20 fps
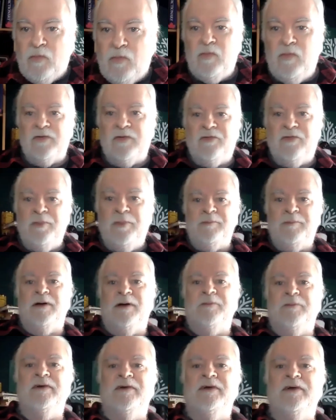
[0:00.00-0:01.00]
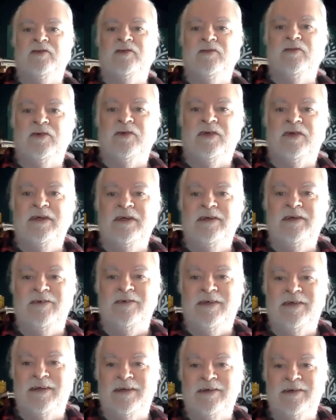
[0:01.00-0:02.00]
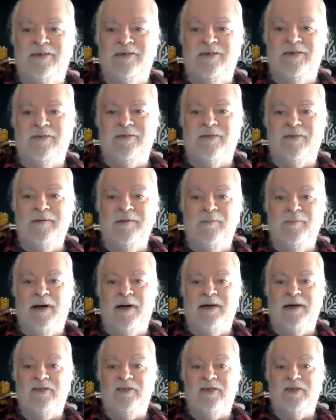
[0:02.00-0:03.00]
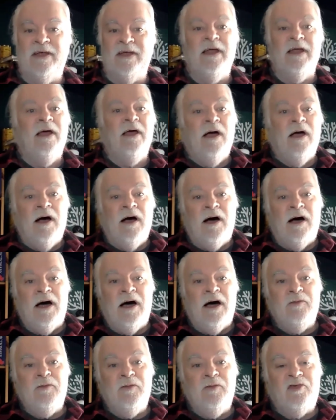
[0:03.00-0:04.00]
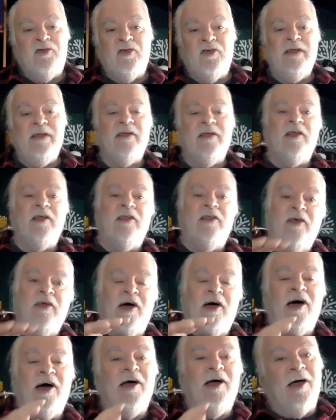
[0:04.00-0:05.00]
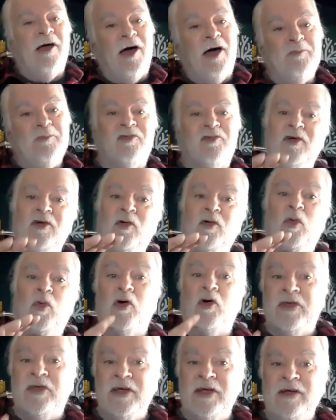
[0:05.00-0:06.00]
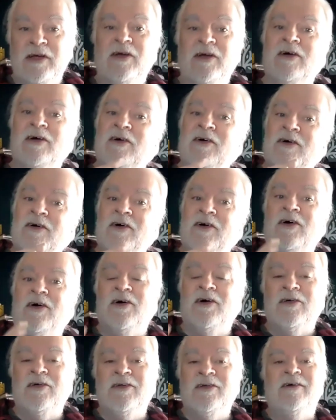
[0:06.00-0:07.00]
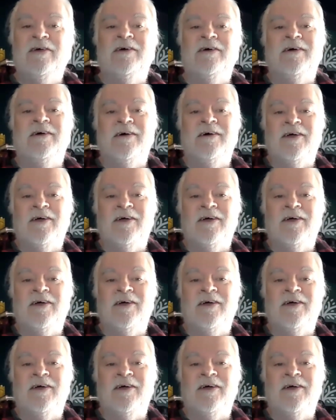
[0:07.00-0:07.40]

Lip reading: What's my preparation routine to get into the right mindset? I will say that I'm still working on